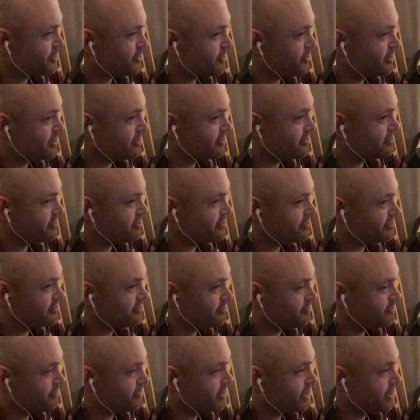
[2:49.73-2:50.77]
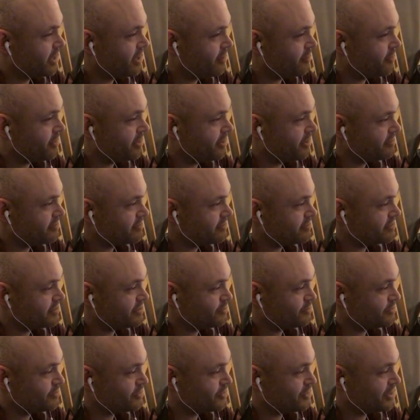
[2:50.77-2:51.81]
And, yeah, man,
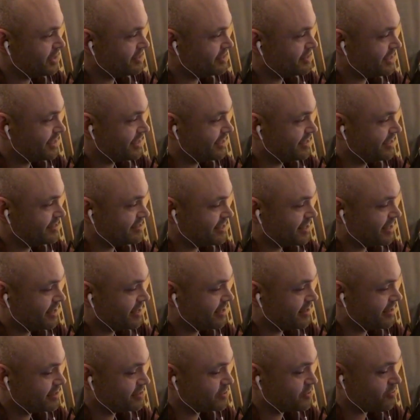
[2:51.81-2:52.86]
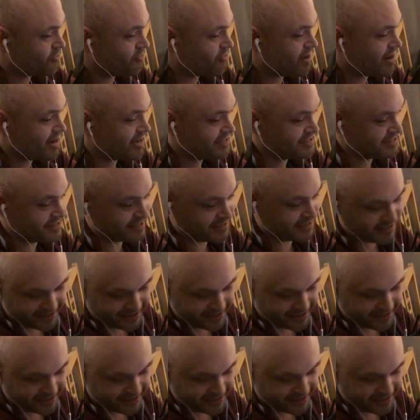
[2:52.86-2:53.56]
still doing it 10 years later. That's crazy.